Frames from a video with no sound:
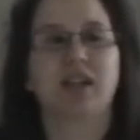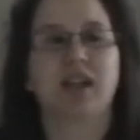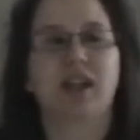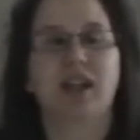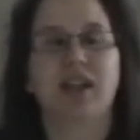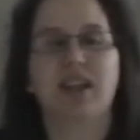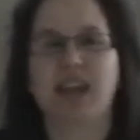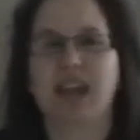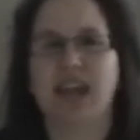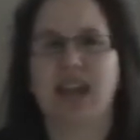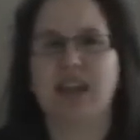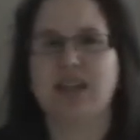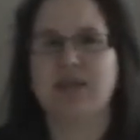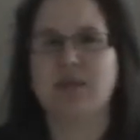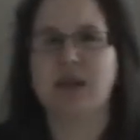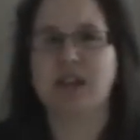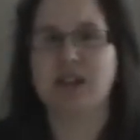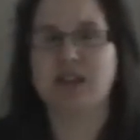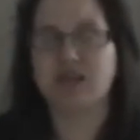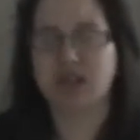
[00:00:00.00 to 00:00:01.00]
I think Handy
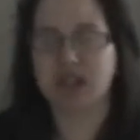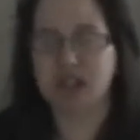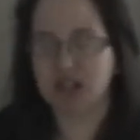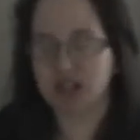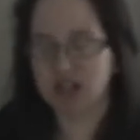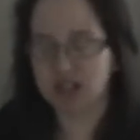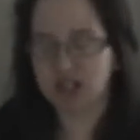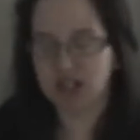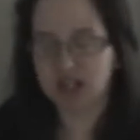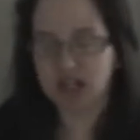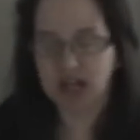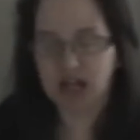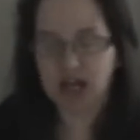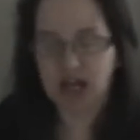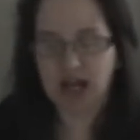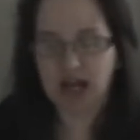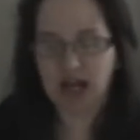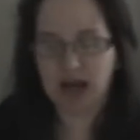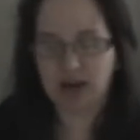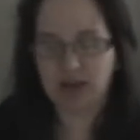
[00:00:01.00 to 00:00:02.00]
Manny's really good.
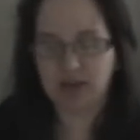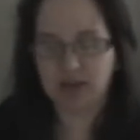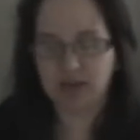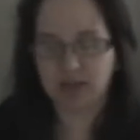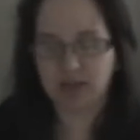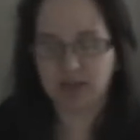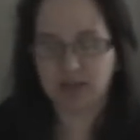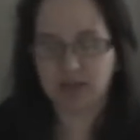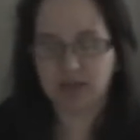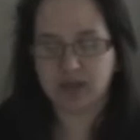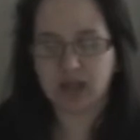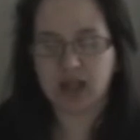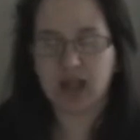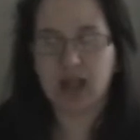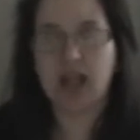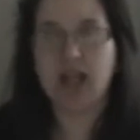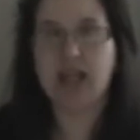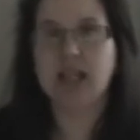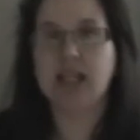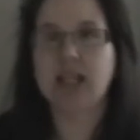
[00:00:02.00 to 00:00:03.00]
And
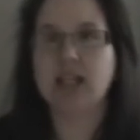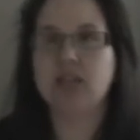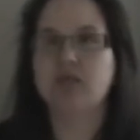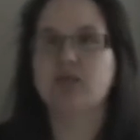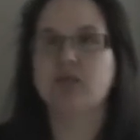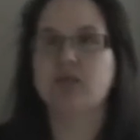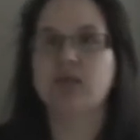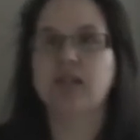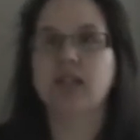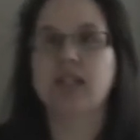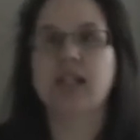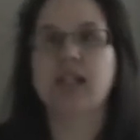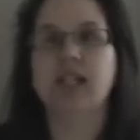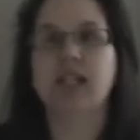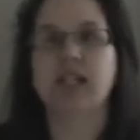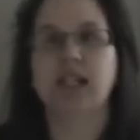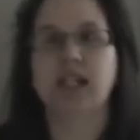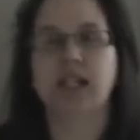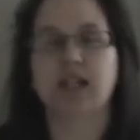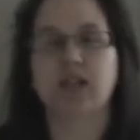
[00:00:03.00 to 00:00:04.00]
he's
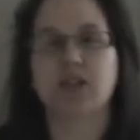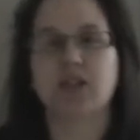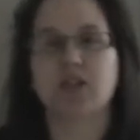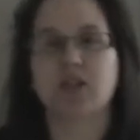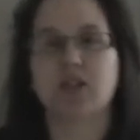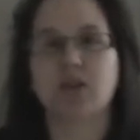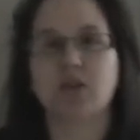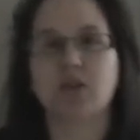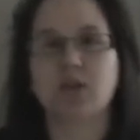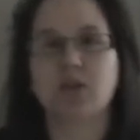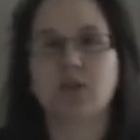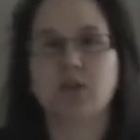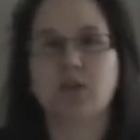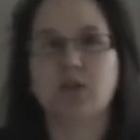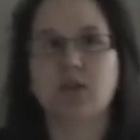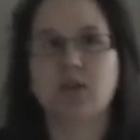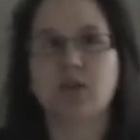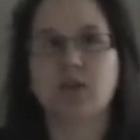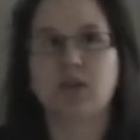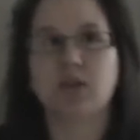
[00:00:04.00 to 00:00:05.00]
really into
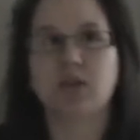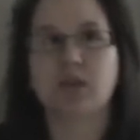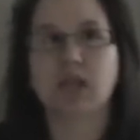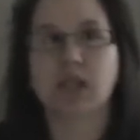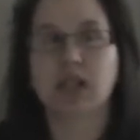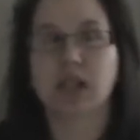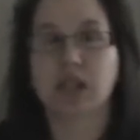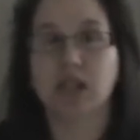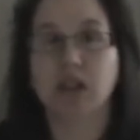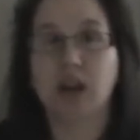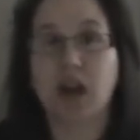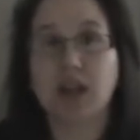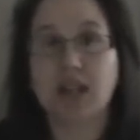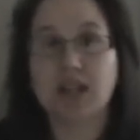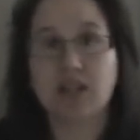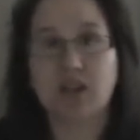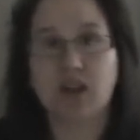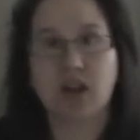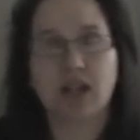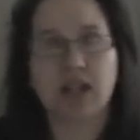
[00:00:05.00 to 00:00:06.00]
the little
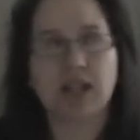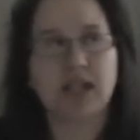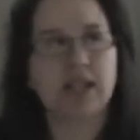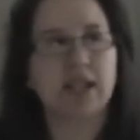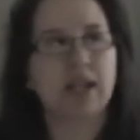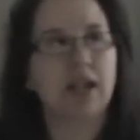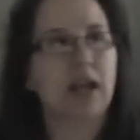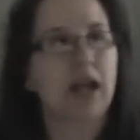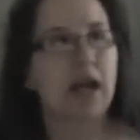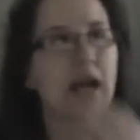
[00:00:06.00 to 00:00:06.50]
Einsteins,